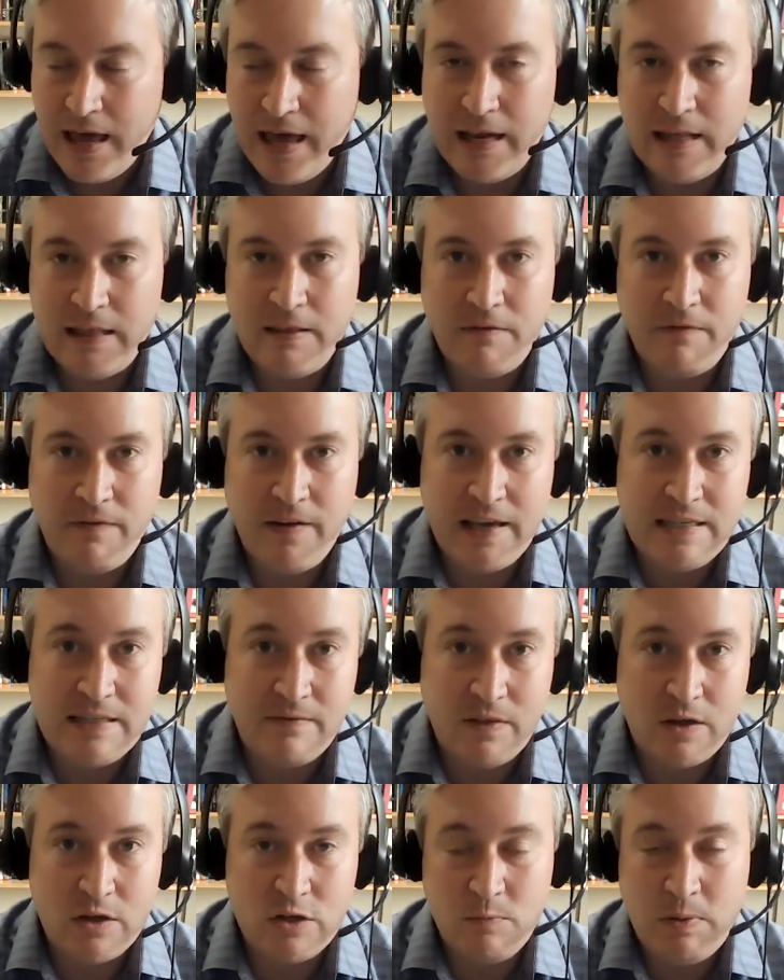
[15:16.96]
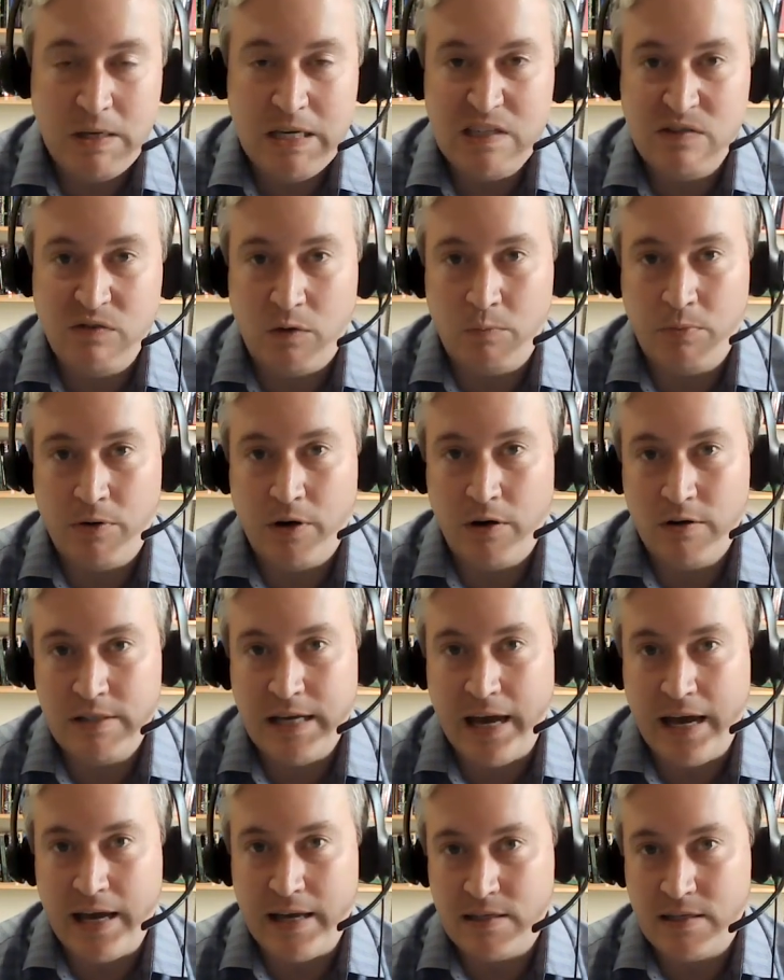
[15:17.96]
And in the face of those peaceful
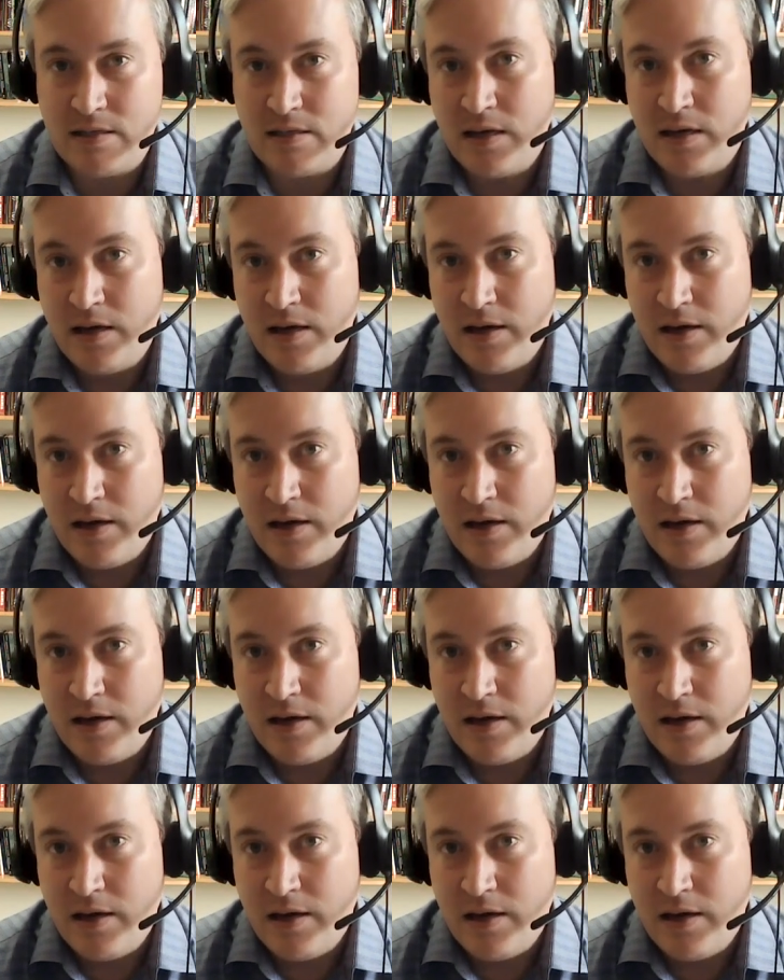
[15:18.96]
protests,